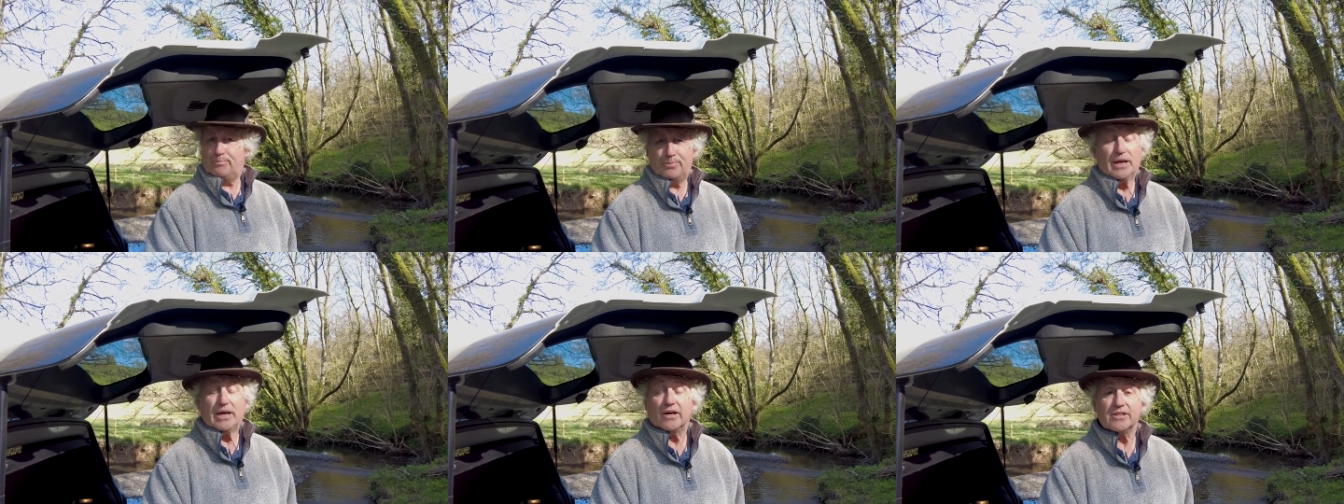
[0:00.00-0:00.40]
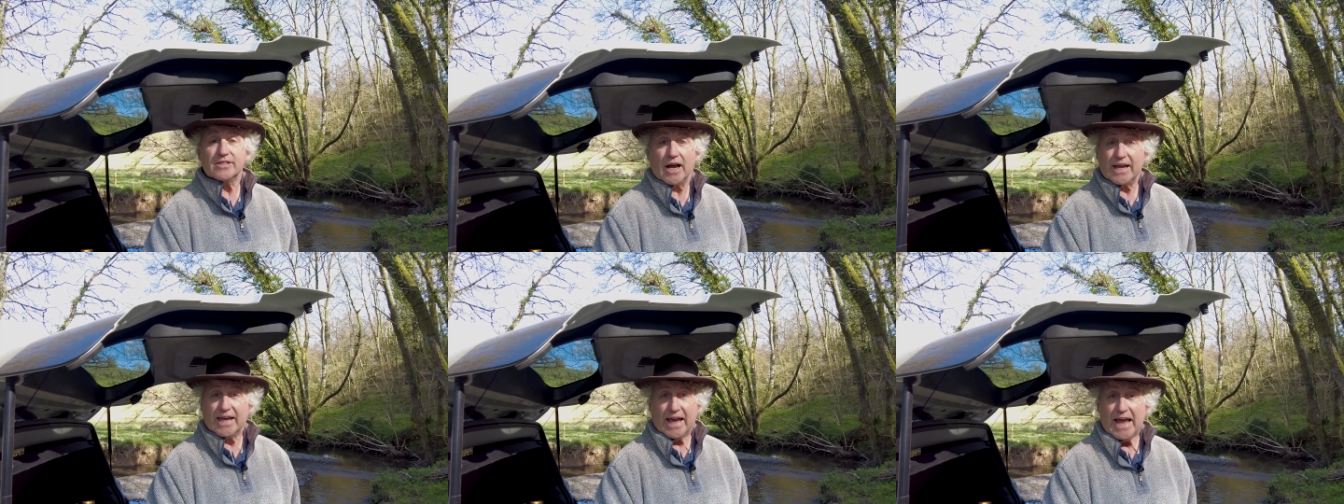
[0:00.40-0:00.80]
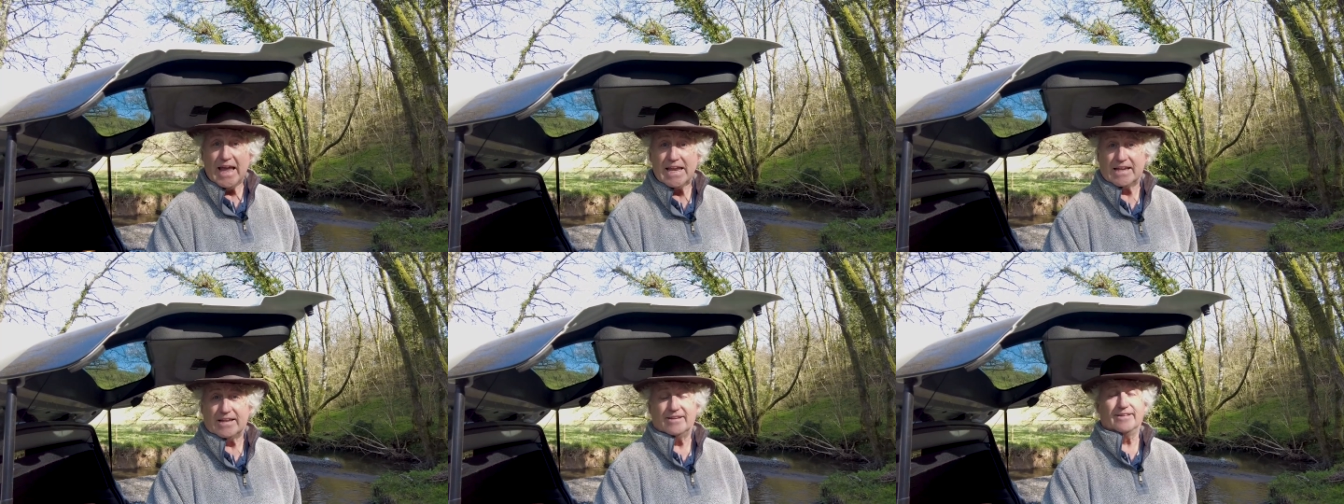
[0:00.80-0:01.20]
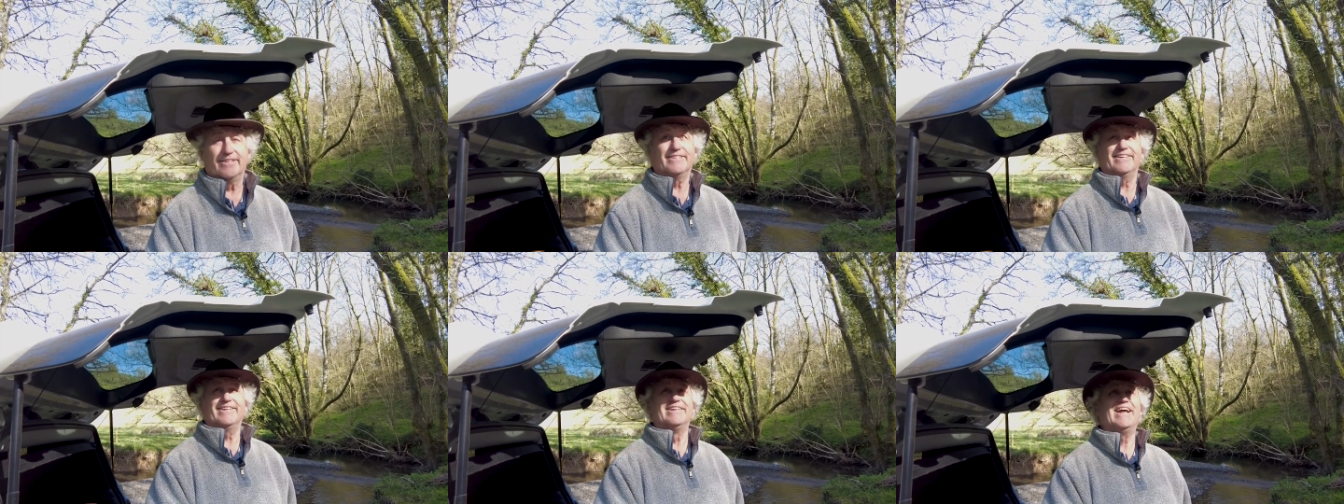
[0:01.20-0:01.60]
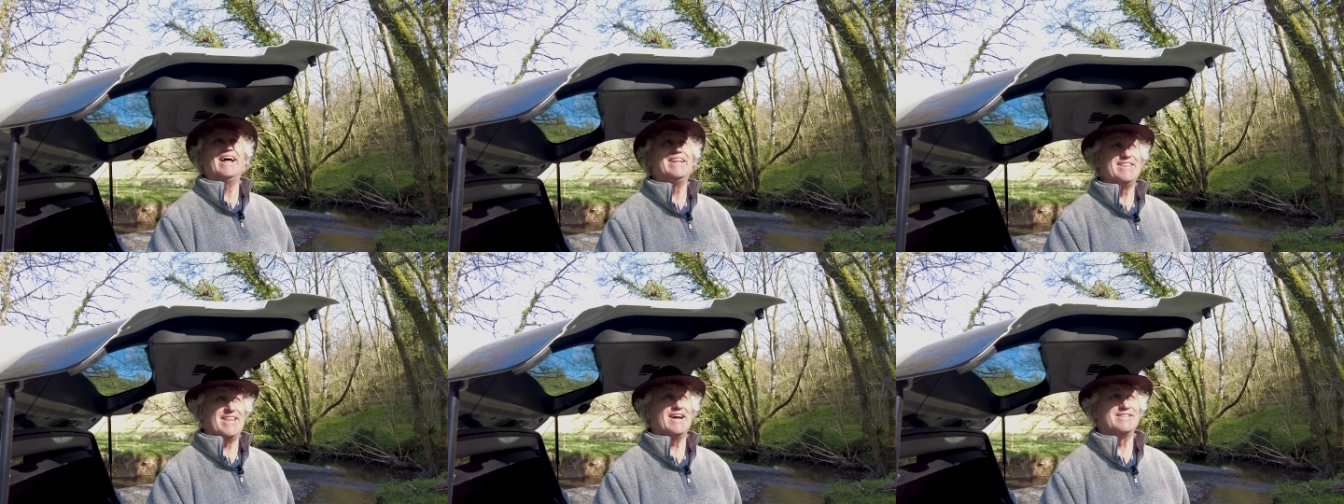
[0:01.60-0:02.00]
Because I can.
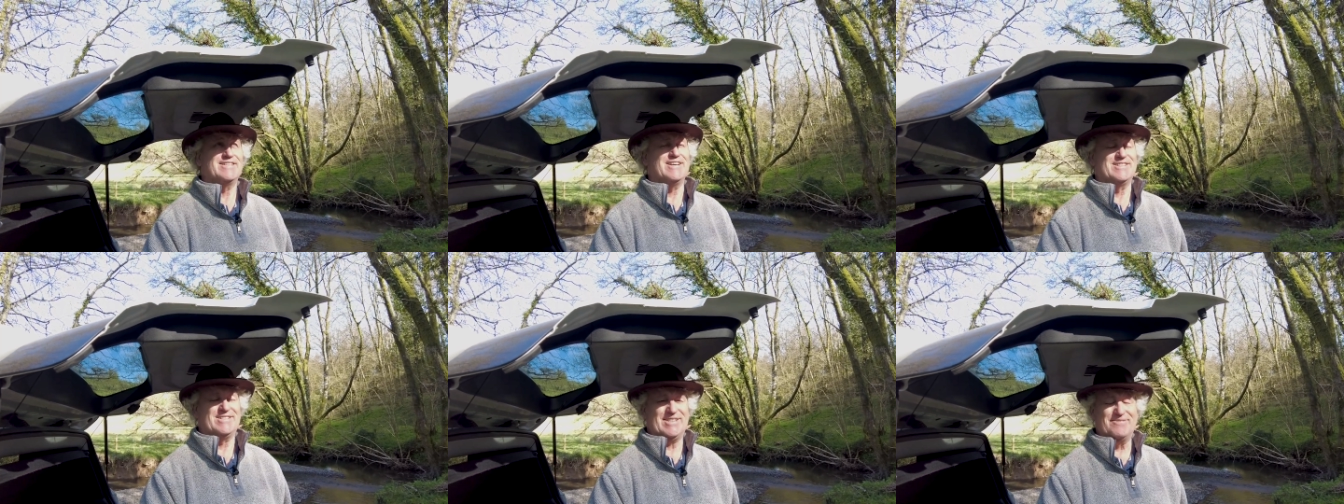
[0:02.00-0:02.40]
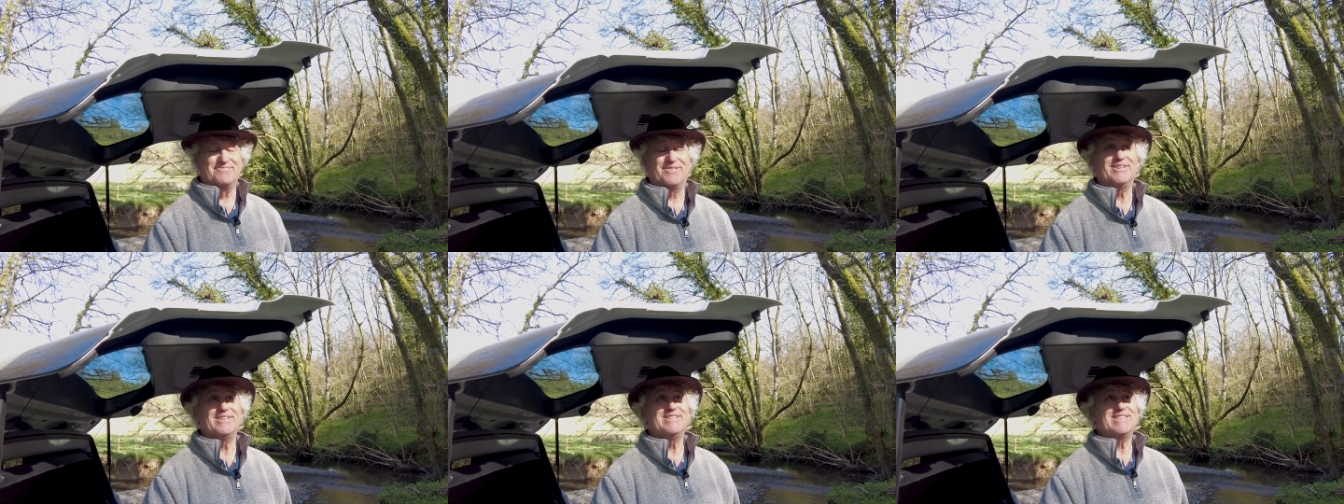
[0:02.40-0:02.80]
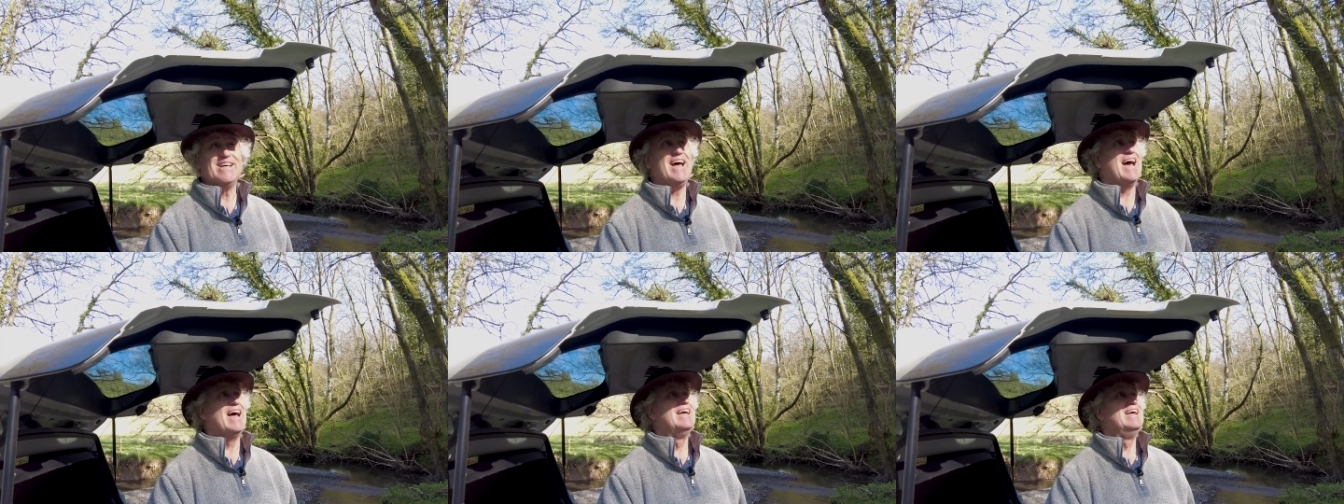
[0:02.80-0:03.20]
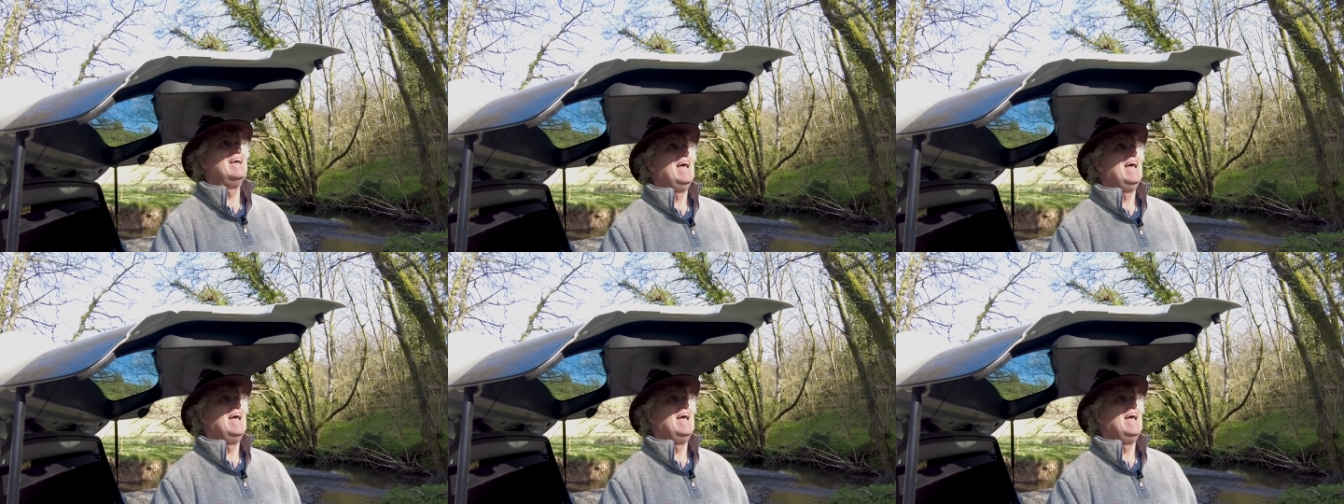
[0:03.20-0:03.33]
That's as simple as that.